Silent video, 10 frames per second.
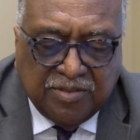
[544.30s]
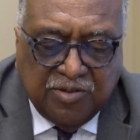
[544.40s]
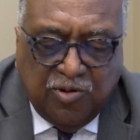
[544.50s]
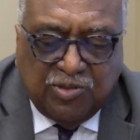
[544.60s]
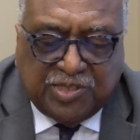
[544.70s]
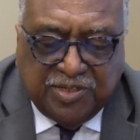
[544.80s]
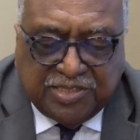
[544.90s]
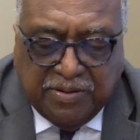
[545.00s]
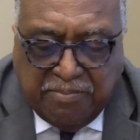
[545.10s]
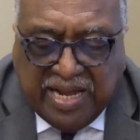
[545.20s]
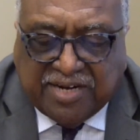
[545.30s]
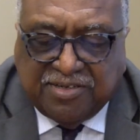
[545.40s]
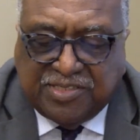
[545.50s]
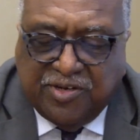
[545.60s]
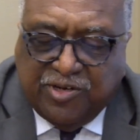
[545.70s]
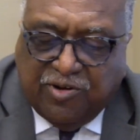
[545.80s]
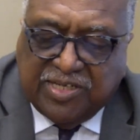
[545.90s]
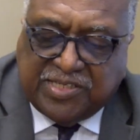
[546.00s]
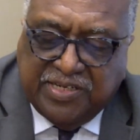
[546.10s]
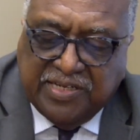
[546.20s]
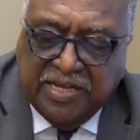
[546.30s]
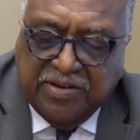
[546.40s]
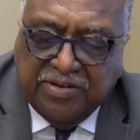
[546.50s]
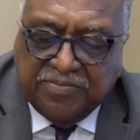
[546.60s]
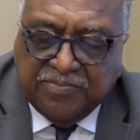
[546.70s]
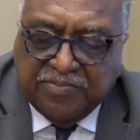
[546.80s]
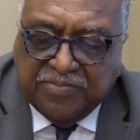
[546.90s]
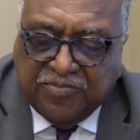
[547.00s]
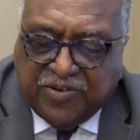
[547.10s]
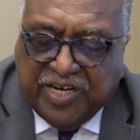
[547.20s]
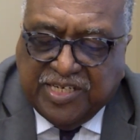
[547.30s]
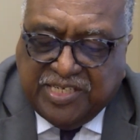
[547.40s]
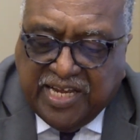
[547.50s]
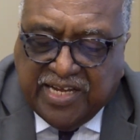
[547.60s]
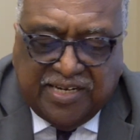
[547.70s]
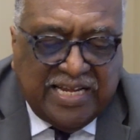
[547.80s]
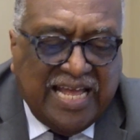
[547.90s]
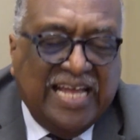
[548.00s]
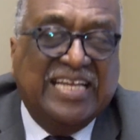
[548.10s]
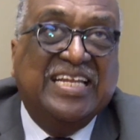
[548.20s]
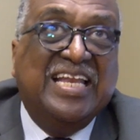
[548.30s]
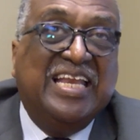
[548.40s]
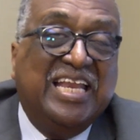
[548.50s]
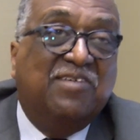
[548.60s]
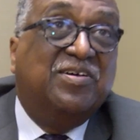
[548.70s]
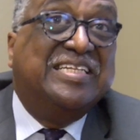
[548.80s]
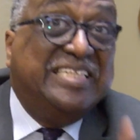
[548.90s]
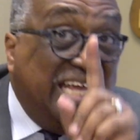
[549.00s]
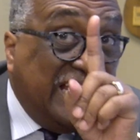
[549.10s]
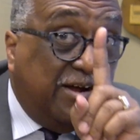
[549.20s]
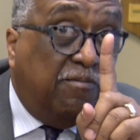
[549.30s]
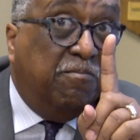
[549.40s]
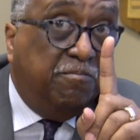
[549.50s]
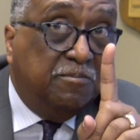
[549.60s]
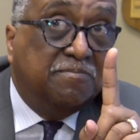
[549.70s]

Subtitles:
who took the Malcolms and Dorsey from the jail and delivered them.